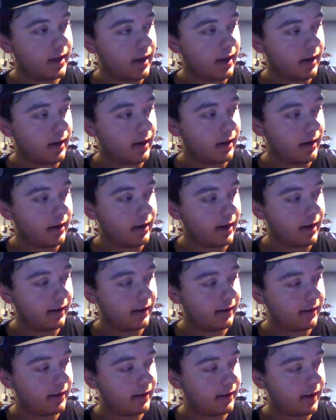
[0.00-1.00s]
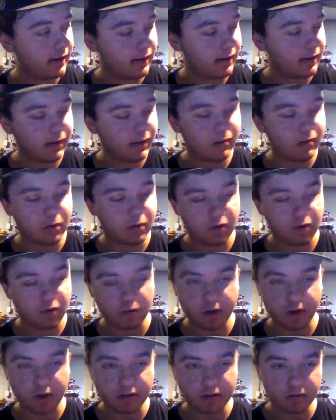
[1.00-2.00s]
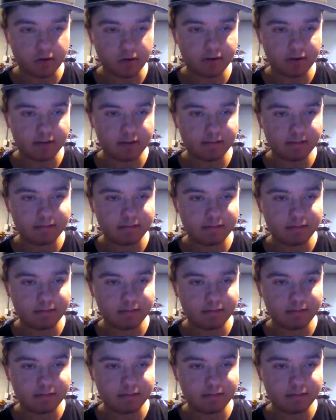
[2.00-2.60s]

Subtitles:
it's at least worth the watch once.